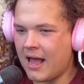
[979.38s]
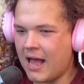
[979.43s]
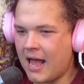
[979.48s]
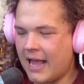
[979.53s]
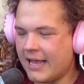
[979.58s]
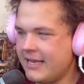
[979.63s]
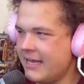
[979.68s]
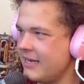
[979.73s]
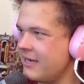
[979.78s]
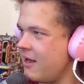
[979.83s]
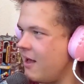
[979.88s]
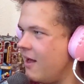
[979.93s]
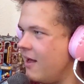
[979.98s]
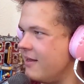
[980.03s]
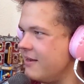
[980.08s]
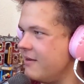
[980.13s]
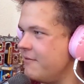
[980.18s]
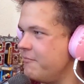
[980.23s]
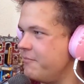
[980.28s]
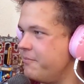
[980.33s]
I
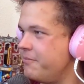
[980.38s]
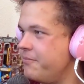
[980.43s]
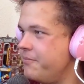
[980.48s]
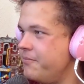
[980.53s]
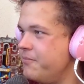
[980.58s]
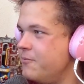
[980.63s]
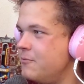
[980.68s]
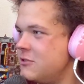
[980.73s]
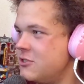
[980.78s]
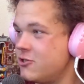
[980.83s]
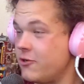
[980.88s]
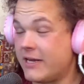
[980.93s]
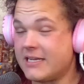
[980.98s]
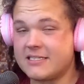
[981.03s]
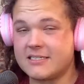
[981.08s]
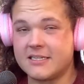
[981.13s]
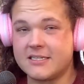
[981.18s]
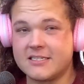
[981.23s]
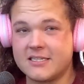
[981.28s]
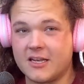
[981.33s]
cannot
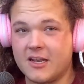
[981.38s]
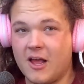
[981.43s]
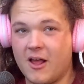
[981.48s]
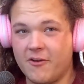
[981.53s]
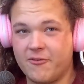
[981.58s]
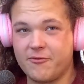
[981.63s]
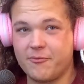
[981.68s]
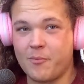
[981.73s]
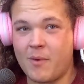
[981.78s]
stress this enough.